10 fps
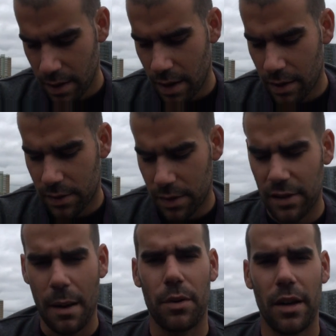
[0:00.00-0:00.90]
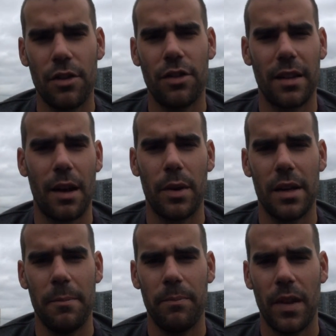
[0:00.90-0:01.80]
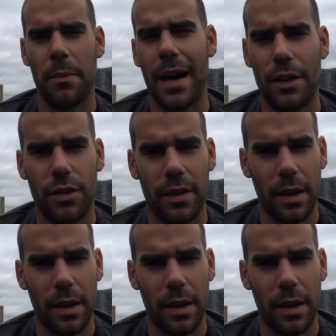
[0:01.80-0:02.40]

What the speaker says: is the separation that we imagine